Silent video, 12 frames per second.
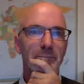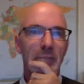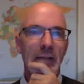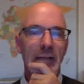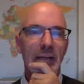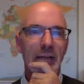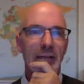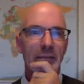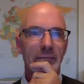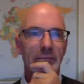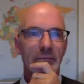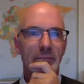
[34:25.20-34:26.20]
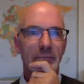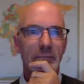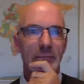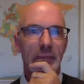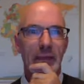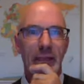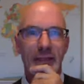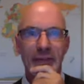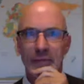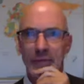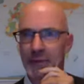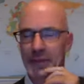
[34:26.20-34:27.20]
And, and I
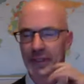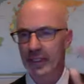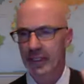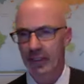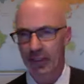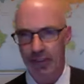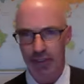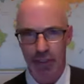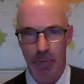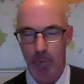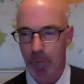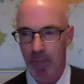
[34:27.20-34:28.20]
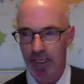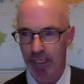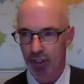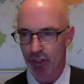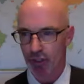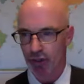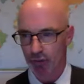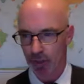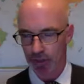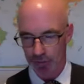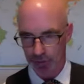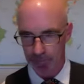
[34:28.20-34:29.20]
think for about a year or so, he
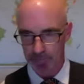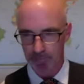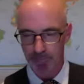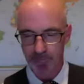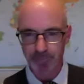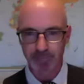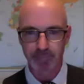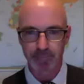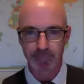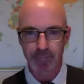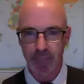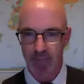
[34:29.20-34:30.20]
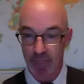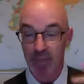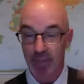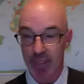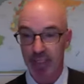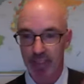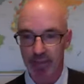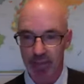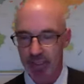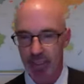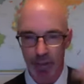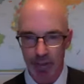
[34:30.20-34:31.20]
struggled. And, and then, he,
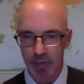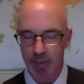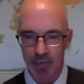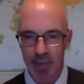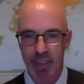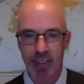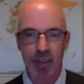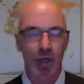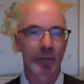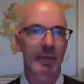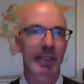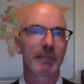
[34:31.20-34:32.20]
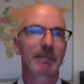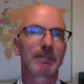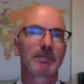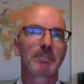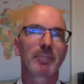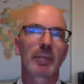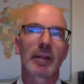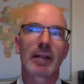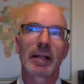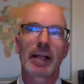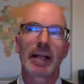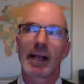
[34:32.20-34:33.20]
then he heard about me, and he called me.
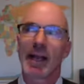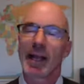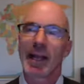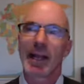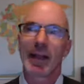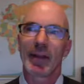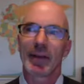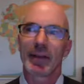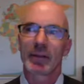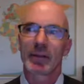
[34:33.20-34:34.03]
And